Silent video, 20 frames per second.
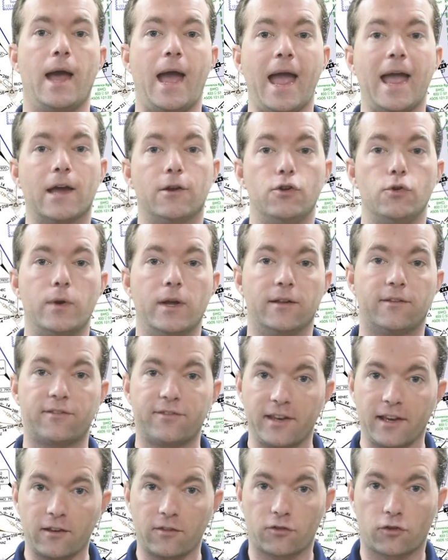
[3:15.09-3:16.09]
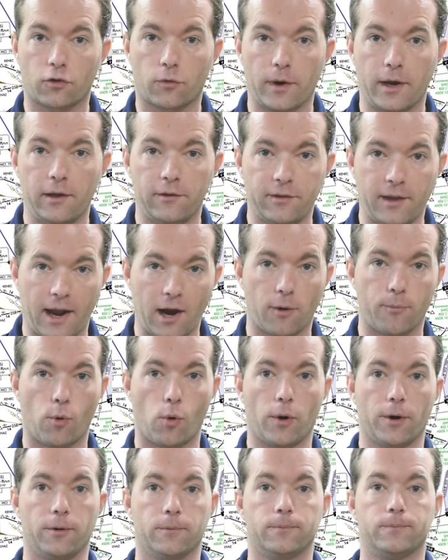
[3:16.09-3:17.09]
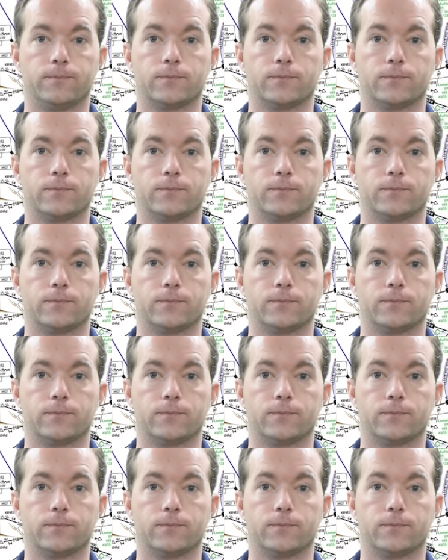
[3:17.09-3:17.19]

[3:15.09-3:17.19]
And you get six degrees airborne.